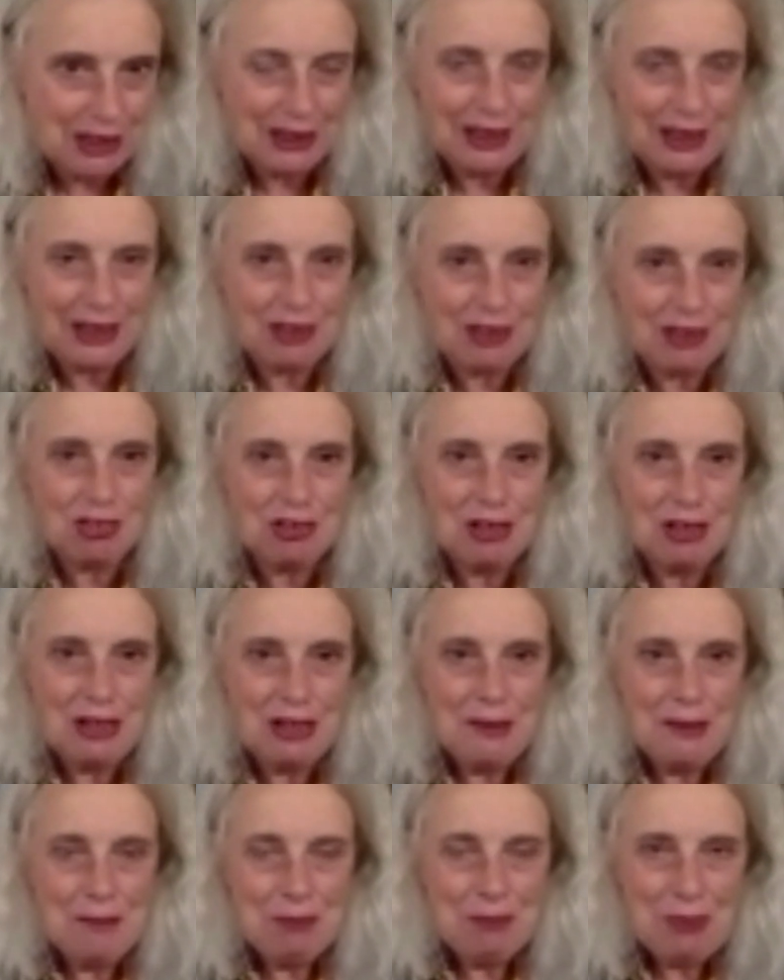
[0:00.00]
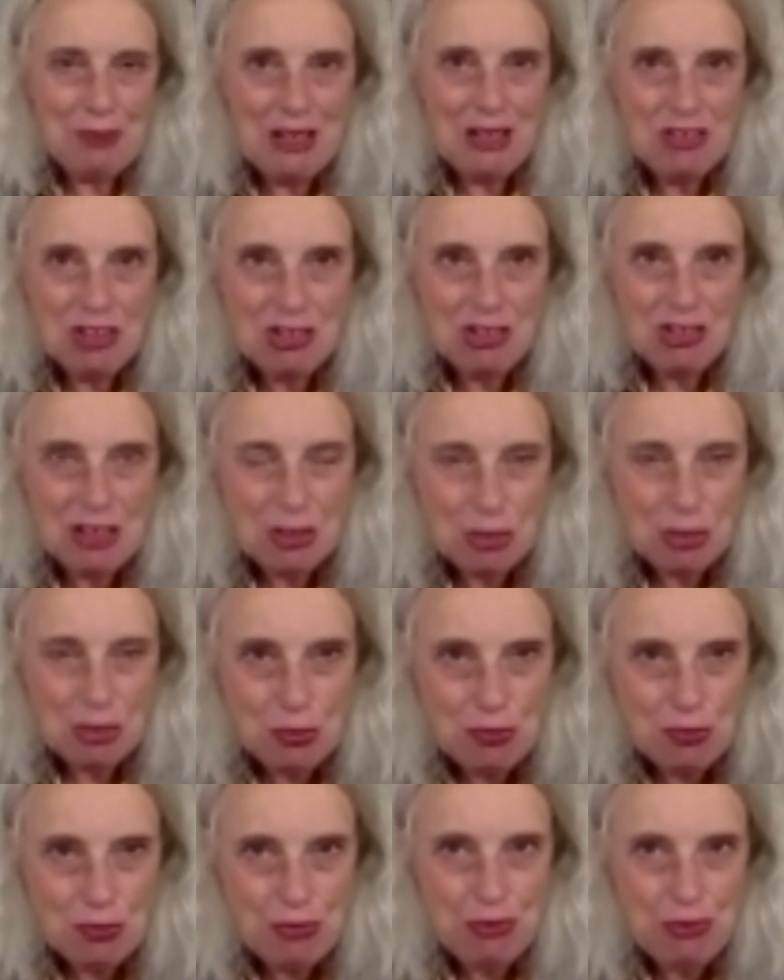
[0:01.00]
And It is that
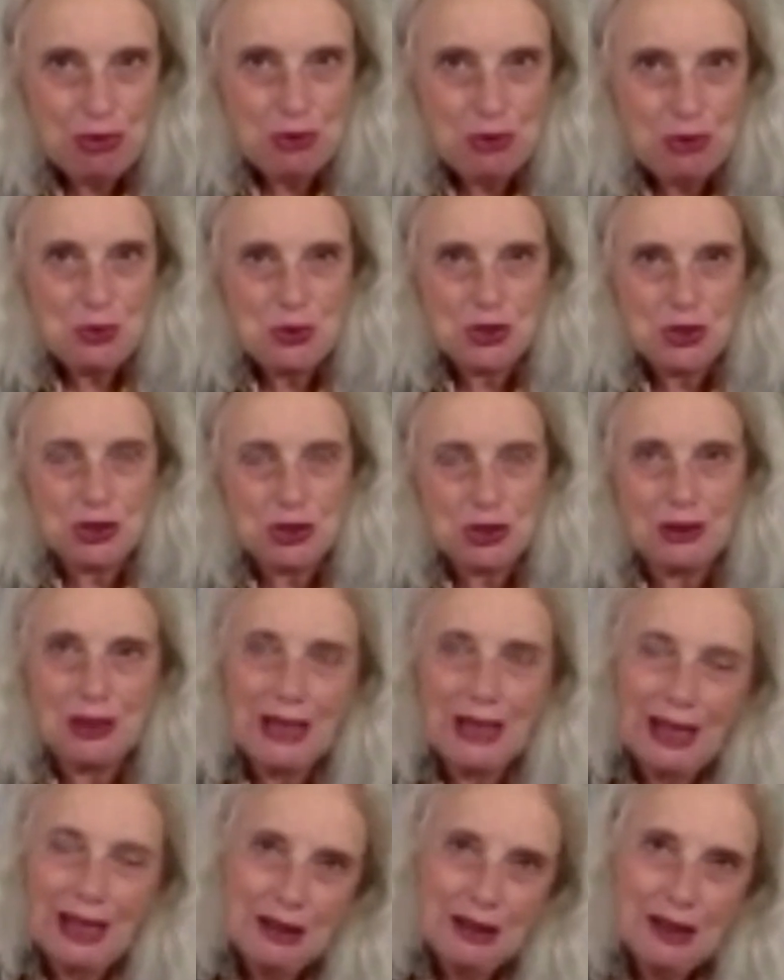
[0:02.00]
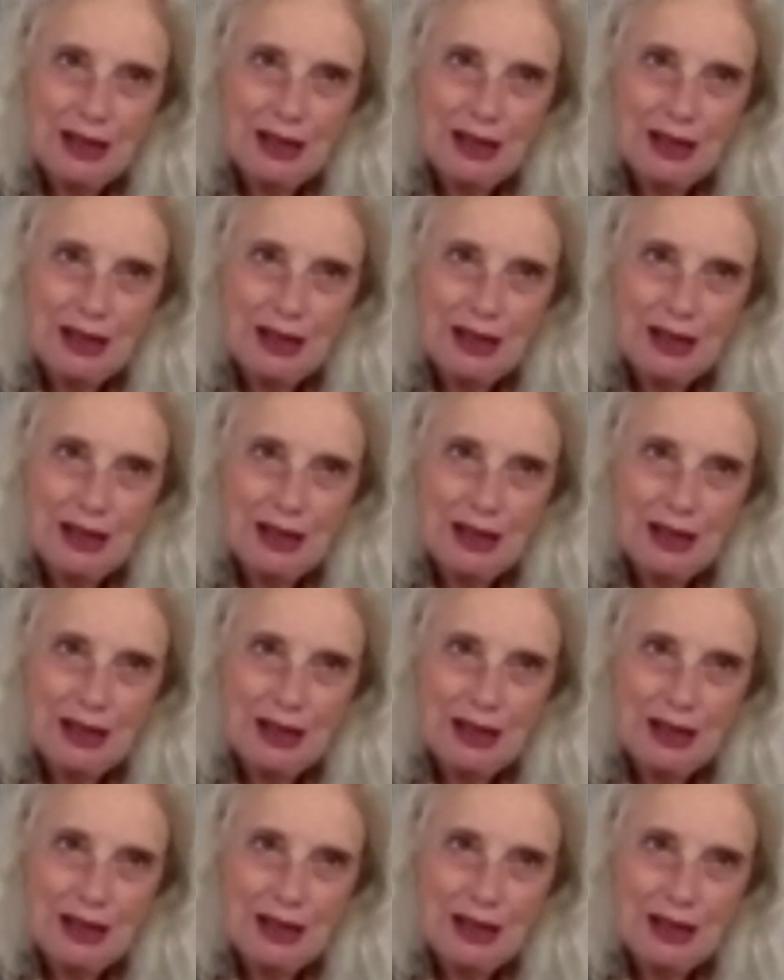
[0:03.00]
confusion and that